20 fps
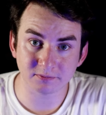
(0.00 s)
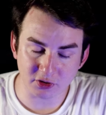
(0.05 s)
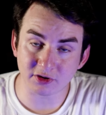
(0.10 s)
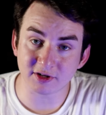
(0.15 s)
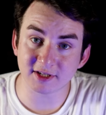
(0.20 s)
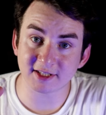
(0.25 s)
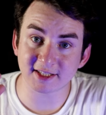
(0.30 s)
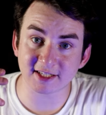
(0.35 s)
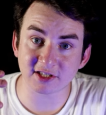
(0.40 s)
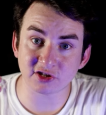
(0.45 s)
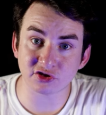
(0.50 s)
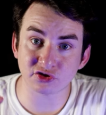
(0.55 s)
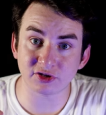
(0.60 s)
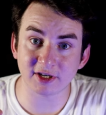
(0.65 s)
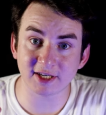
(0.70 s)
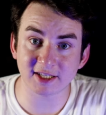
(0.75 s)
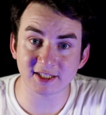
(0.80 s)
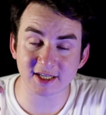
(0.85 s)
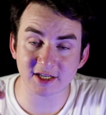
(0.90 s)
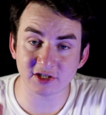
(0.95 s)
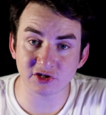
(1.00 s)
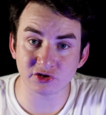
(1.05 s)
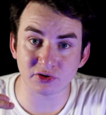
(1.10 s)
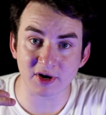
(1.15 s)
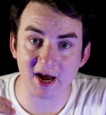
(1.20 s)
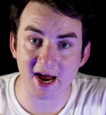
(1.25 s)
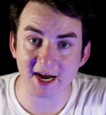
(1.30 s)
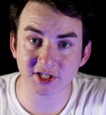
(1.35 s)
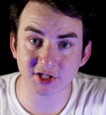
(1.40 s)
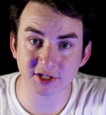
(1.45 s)
there is a strict
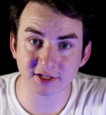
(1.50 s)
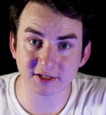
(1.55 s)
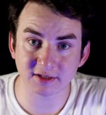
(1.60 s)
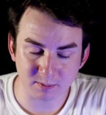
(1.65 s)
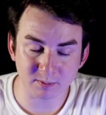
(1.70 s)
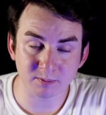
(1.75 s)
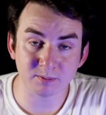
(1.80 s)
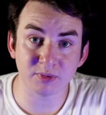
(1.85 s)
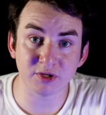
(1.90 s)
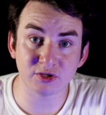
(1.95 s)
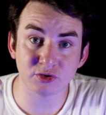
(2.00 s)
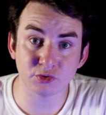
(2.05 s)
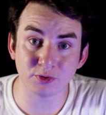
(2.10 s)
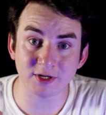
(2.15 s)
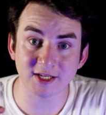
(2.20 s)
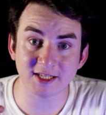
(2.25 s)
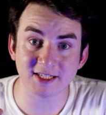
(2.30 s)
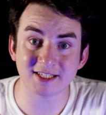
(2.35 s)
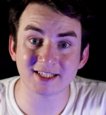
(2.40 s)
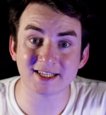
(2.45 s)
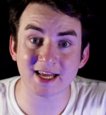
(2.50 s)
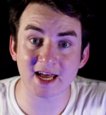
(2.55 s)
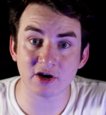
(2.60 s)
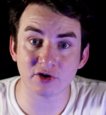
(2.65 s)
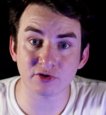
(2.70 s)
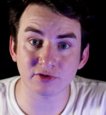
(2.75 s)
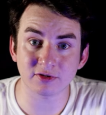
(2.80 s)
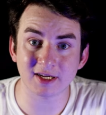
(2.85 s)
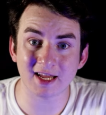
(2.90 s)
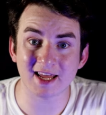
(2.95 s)
interaction between
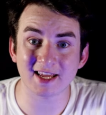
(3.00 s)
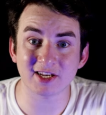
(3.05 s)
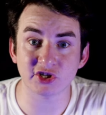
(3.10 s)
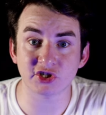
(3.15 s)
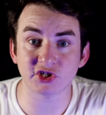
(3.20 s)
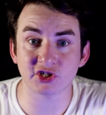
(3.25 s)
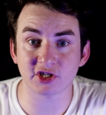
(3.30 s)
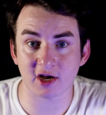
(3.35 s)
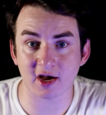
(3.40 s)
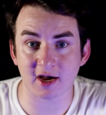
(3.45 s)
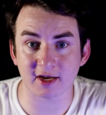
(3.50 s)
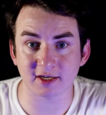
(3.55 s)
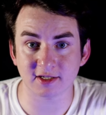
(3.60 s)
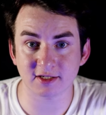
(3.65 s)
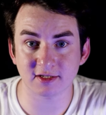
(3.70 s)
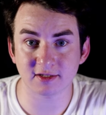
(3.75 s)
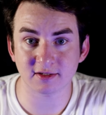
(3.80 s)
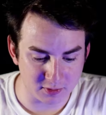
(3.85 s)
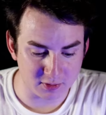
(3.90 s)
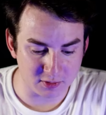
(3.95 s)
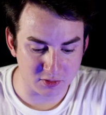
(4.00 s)
sound and shot,